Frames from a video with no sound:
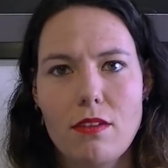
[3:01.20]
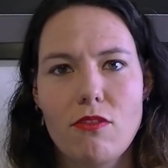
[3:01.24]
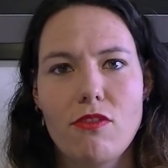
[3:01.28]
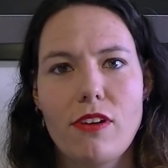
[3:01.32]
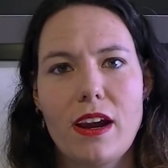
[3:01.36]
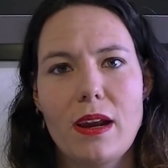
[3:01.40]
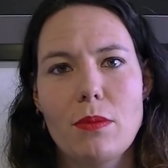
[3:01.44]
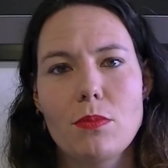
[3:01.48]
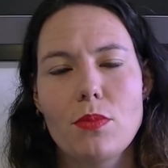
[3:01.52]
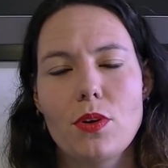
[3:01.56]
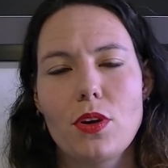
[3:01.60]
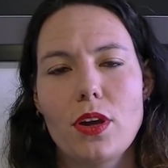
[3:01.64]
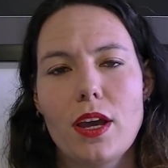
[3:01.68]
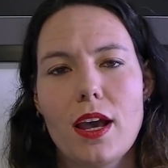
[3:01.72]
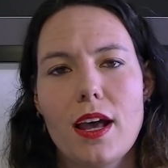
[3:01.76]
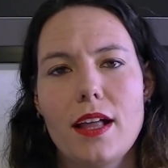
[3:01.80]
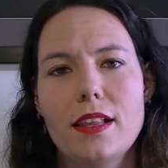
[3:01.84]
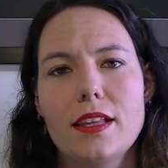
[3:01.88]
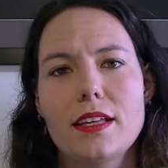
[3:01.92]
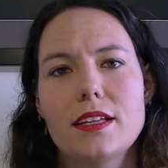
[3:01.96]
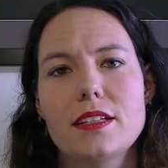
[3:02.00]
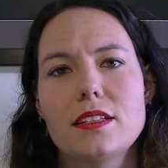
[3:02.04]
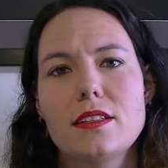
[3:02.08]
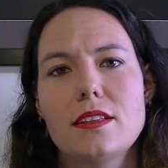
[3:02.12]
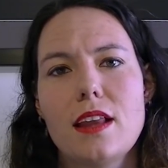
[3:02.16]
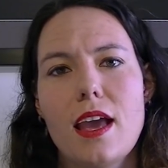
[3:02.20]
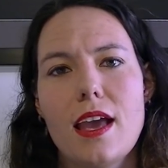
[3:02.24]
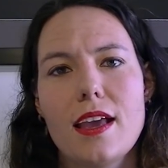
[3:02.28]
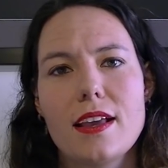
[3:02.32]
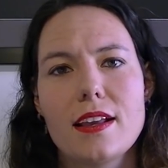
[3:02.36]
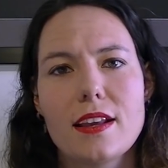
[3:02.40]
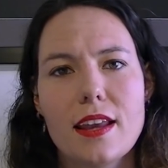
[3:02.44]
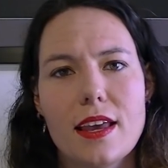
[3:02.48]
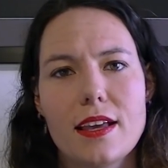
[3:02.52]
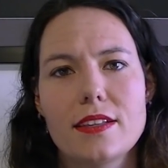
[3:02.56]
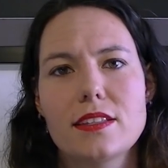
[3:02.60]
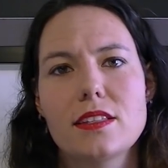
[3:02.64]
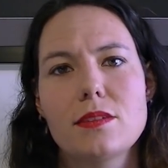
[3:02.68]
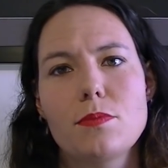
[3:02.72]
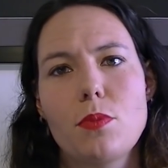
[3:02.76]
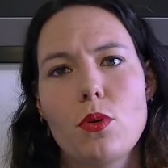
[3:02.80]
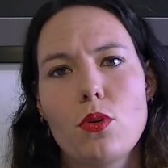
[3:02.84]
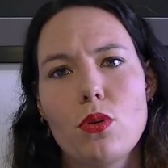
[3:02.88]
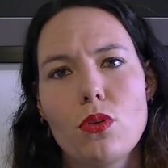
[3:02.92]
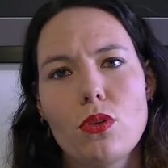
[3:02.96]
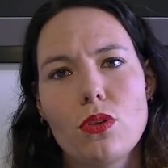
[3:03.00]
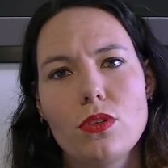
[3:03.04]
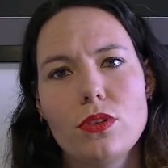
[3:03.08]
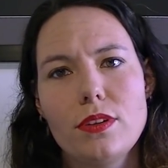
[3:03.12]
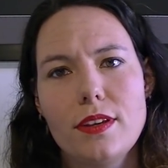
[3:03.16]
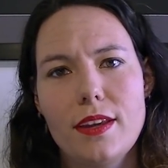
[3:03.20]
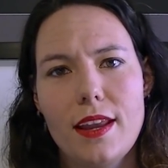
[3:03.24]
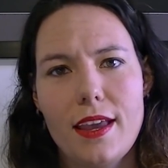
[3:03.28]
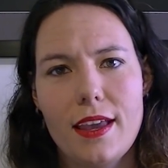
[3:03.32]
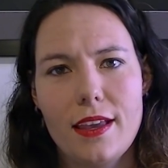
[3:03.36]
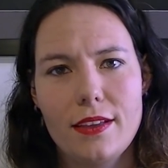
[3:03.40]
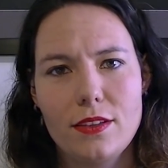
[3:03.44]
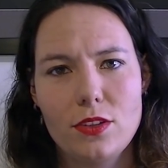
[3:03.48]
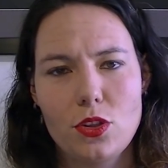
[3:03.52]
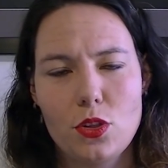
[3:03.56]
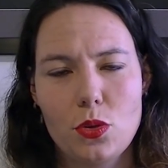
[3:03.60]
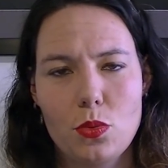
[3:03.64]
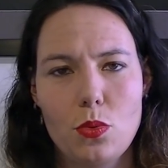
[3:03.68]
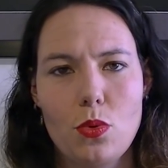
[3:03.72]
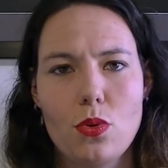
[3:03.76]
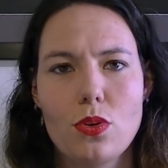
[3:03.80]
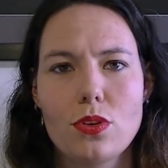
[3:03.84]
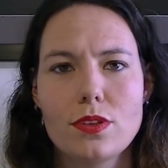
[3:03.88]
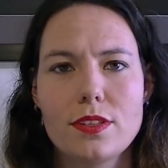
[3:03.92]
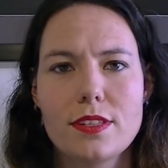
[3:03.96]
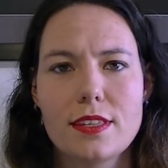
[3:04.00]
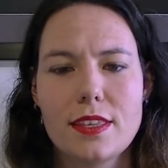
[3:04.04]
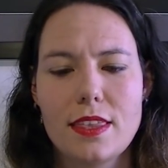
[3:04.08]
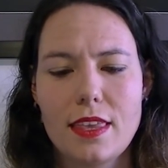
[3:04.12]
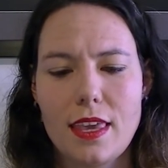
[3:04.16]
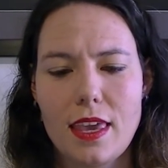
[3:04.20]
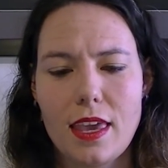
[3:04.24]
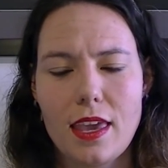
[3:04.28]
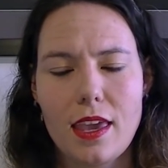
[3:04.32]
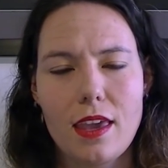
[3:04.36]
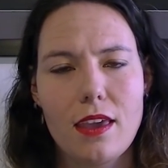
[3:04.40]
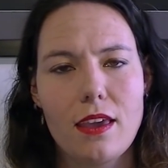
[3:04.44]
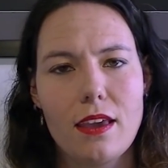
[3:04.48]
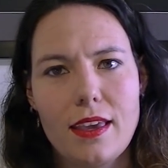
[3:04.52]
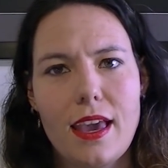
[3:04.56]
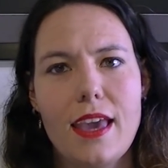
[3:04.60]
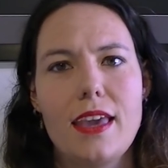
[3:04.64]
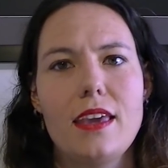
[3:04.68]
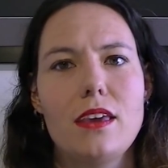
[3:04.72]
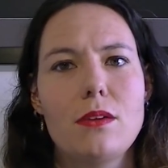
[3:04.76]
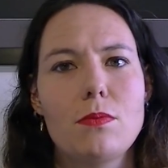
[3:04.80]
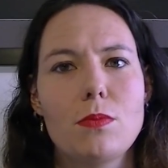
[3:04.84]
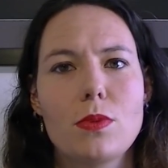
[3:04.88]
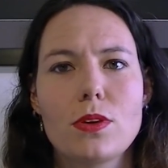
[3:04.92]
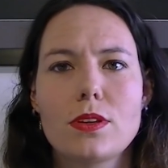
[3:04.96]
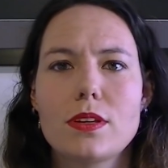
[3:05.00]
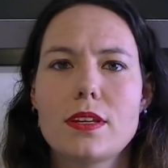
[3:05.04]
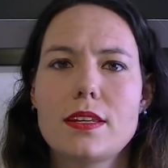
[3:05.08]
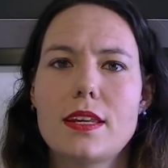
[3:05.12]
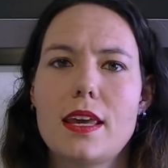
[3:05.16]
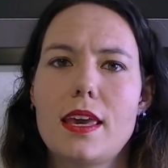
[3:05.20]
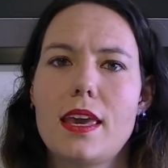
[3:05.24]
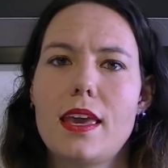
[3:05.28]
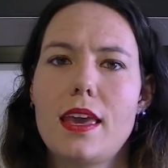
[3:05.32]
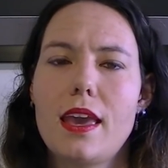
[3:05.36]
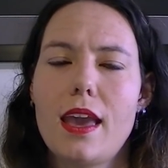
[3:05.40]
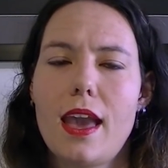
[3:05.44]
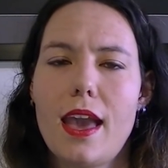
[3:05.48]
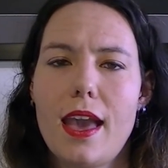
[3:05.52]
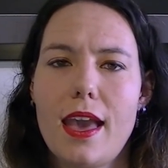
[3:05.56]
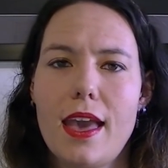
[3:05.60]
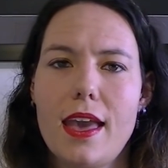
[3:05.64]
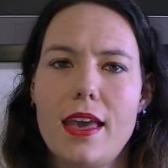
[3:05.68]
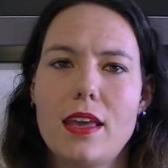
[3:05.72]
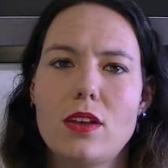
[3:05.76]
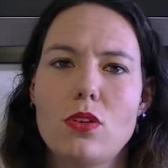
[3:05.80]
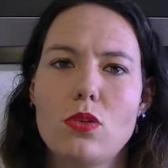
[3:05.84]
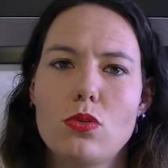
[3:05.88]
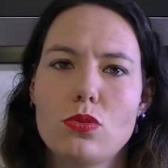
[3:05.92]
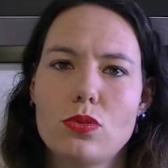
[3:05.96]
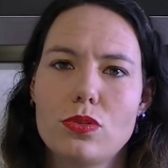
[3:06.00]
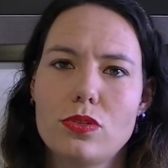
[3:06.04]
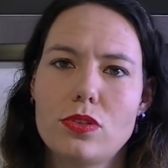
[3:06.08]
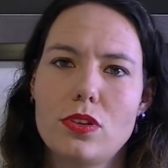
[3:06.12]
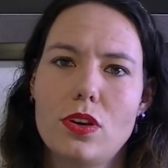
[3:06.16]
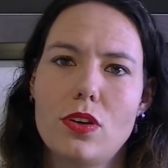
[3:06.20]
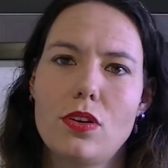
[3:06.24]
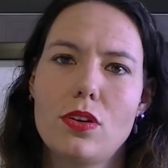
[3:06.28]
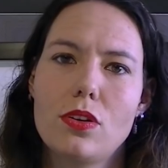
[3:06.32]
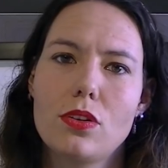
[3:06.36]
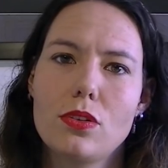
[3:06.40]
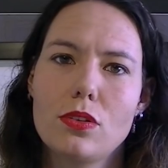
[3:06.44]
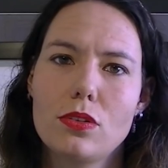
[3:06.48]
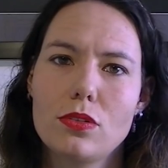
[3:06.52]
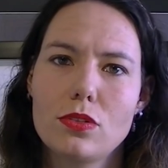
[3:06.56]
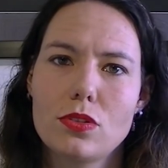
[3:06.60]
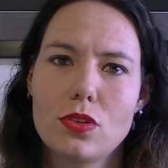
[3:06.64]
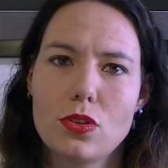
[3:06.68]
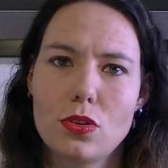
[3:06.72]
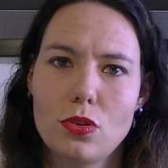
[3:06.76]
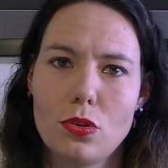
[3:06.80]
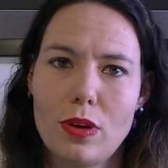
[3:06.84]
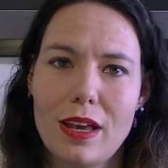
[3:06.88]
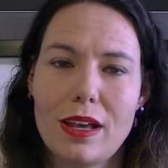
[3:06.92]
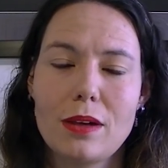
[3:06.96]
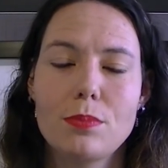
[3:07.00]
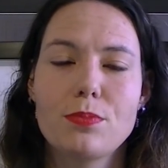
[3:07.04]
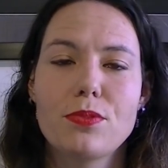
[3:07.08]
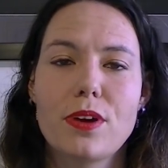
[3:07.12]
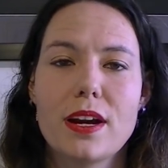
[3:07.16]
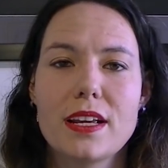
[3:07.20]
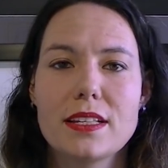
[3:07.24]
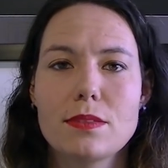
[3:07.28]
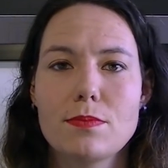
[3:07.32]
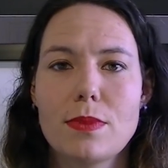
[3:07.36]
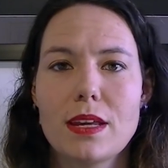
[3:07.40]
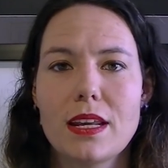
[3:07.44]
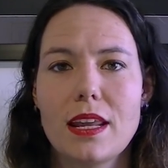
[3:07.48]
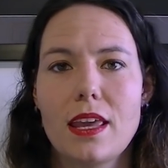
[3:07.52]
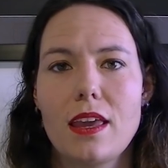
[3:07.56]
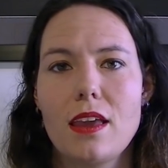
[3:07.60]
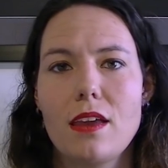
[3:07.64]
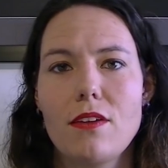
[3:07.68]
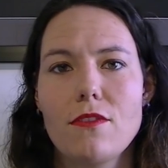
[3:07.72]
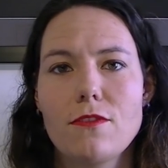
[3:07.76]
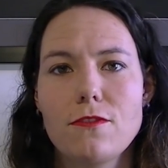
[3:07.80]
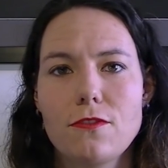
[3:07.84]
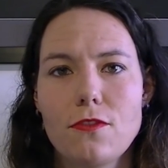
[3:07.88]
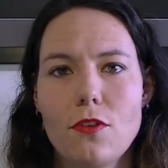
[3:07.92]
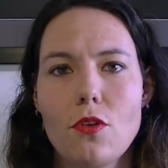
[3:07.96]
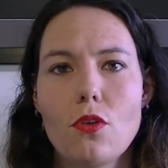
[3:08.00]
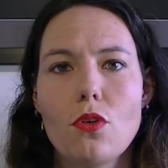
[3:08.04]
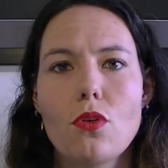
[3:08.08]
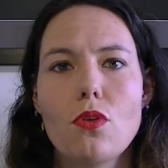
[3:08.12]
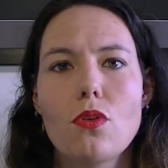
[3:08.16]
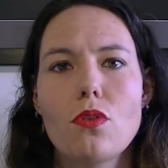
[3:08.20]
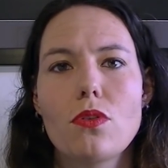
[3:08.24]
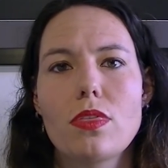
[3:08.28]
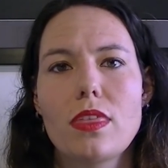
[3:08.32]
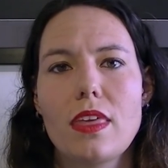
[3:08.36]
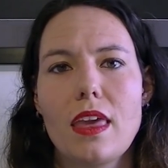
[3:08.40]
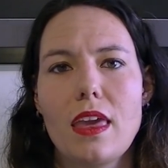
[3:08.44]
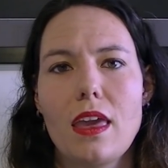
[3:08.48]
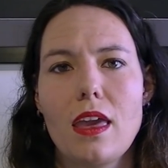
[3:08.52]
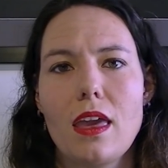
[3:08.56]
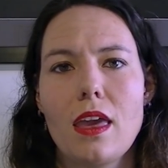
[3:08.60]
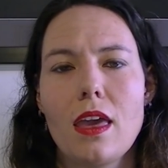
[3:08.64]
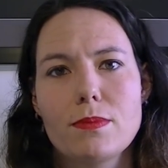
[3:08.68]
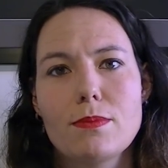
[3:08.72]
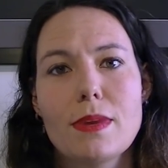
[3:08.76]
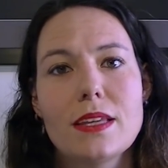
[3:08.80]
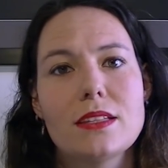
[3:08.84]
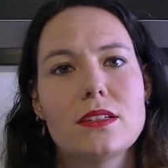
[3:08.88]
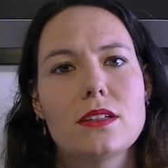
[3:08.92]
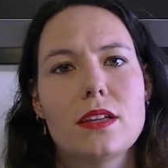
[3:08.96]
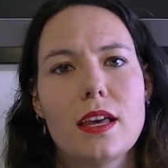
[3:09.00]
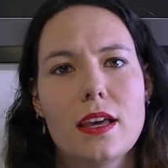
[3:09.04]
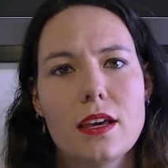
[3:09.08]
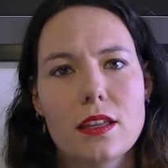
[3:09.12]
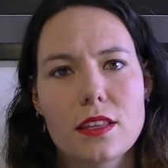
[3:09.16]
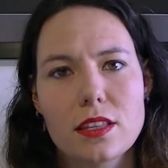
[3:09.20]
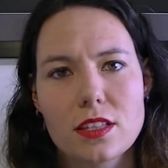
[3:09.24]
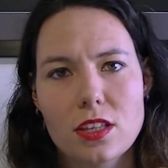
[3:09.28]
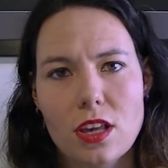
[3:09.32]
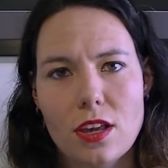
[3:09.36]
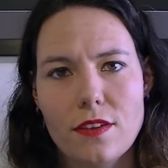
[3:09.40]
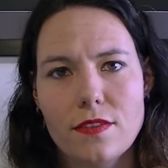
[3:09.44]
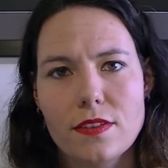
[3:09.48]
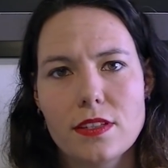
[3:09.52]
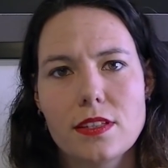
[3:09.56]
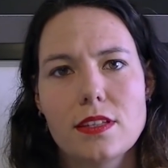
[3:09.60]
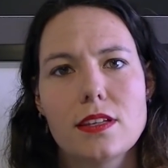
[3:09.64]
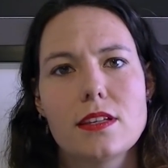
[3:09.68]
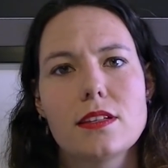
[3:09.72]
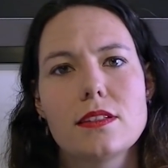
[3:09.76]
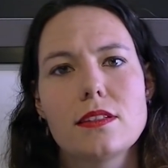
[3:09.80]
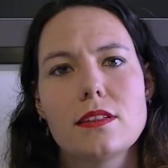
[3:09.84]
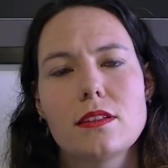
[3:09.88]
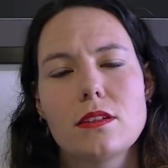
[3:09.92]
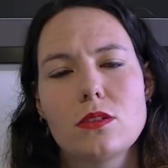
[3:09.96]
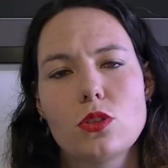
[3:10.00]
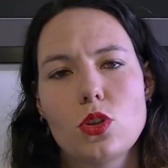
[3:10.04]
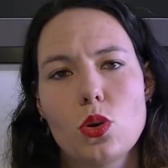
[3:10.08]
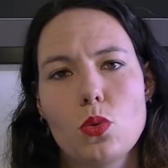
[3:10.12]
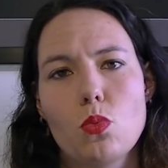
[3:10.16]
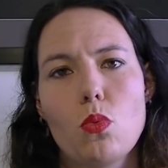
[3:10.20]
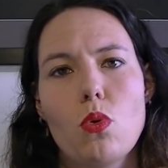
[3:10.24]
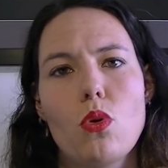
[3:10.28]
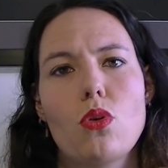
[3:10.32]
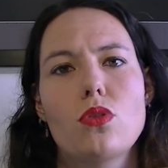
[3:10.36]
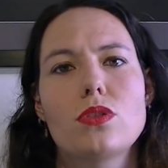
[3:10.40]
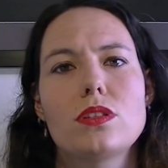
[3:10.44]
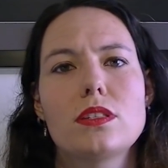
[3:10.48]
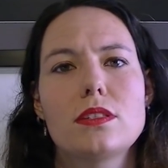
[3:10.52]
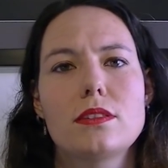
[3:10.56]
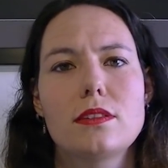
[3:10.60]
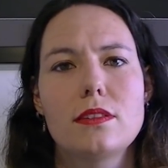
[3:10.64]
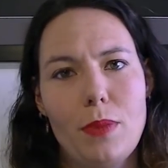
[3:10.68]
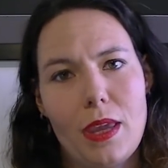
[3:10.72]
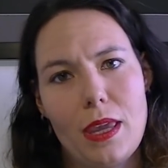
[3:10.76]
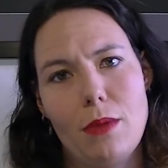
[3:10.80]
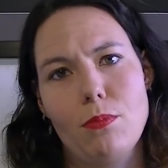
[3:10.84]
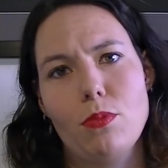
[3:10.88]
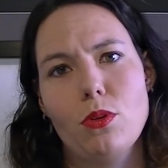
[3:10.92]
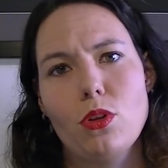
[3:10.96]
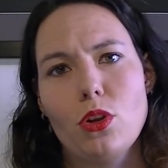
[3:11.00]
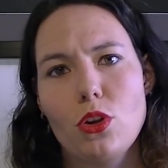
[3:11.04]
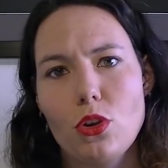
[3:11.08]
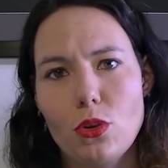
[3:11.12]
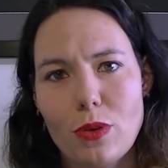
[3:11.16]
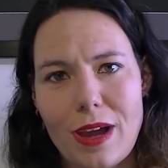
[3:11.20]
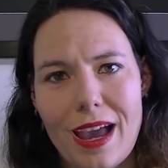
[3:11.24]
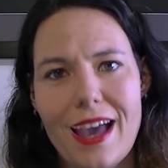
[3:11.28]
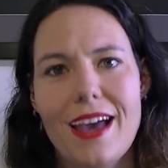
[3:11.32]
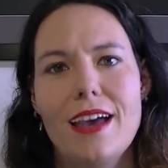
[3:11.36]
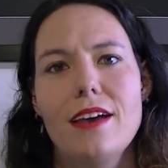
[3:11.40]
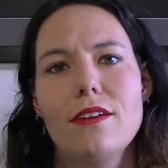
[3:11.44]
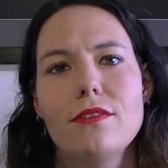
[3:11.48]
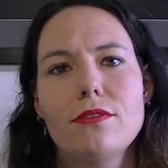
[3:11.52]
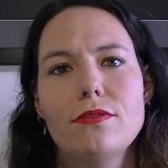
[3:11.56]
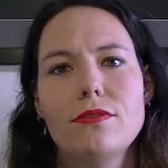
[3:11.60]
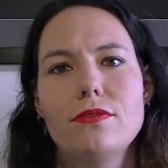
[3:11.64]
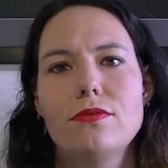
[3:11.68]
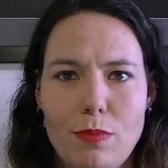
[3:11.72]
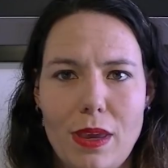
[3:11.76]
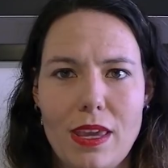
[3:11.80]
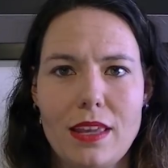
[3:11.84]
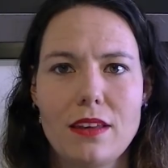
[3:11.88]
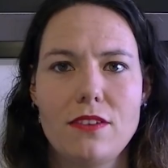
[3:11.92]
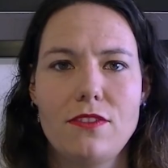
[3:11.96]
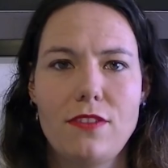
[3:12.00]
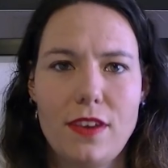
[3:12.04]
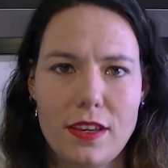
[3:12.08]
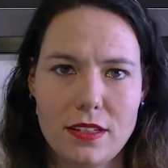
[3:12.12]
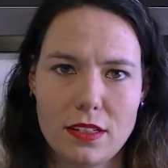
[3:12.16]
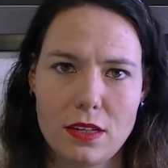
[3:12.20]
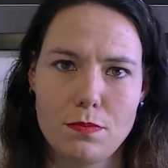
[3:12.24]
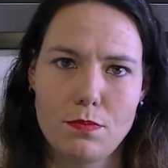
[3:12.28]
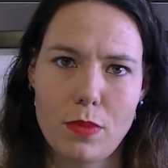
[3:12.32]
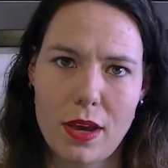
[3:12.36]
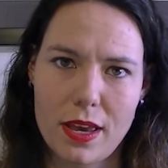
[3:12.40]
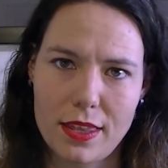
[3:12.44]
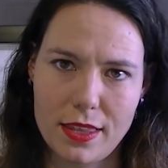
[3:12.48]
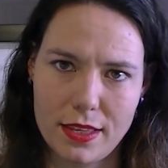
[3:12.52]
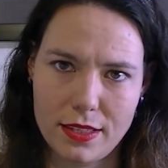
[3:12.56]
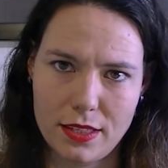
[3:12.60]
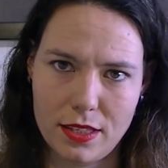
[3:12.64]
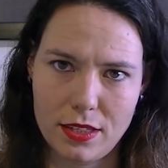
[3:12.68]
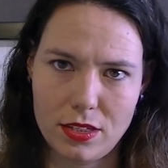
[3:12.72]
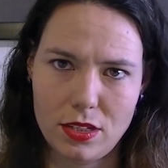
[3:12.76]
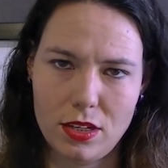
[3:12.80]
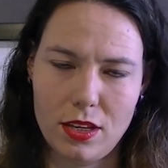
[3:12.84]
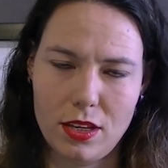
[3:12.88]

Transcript: rainbow colour in our support towards the gay community, and also to help raise money for the mental health services towards people who have been affected by this